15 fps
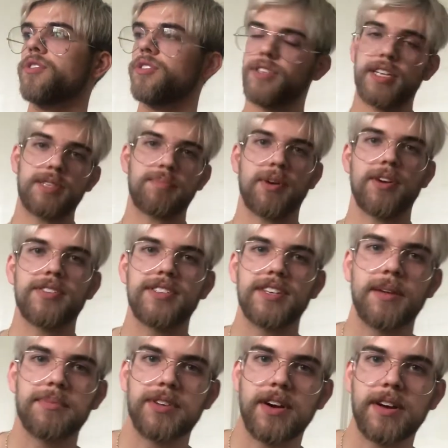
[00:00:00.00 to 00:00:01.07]
this person
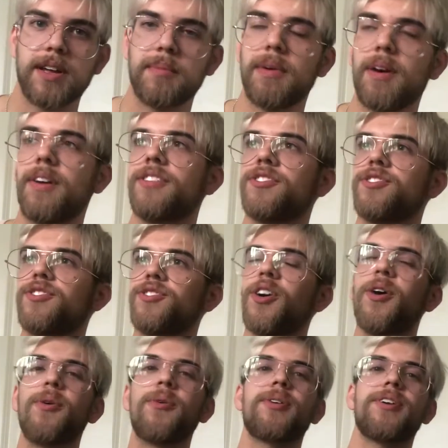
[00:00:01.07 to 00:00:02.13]
I'm talking about is
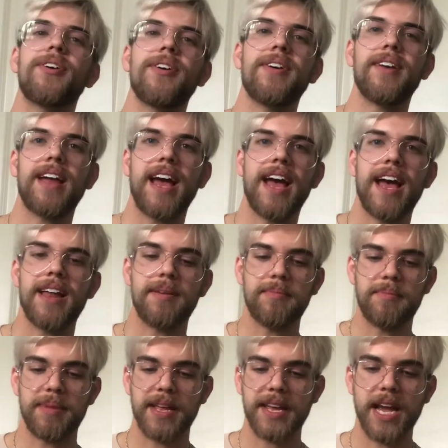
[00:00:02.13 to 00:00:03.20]
so good
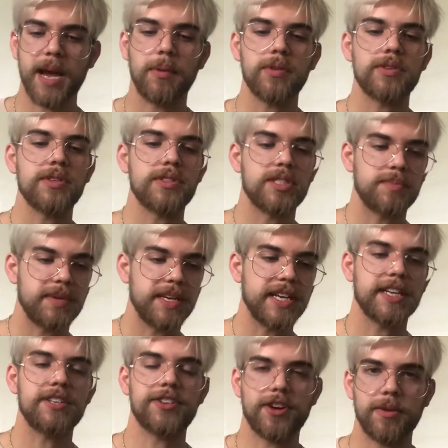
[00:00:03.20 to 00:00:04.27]
at being able to speak
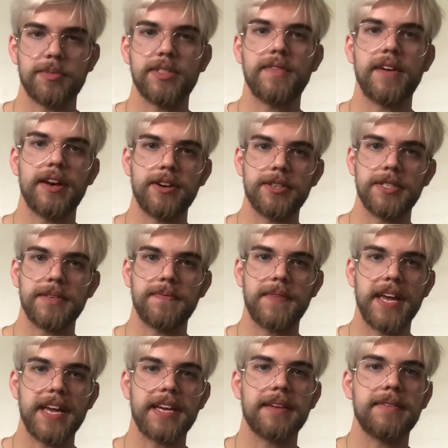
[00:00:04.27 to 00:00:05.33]
in terms of energy.
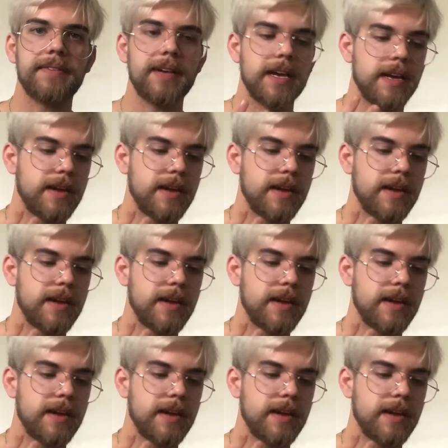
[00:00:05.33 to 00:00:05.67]
They can